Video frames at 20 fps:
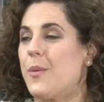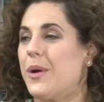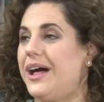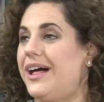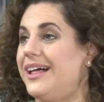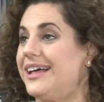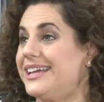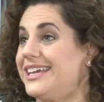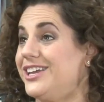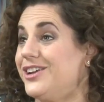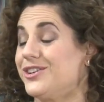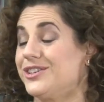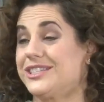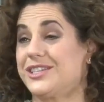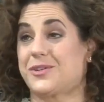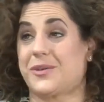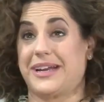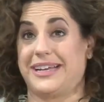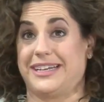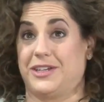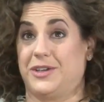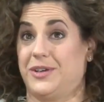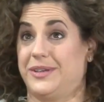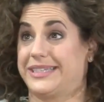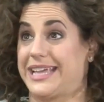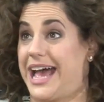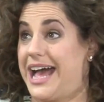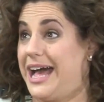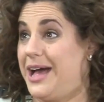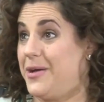Well, here's the great
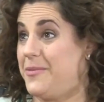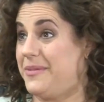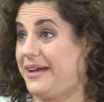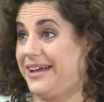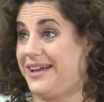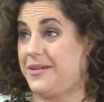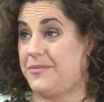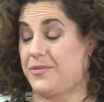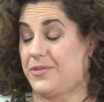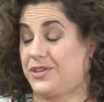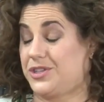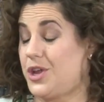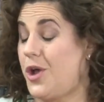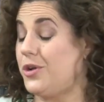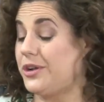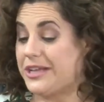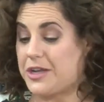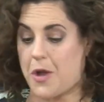news. Totally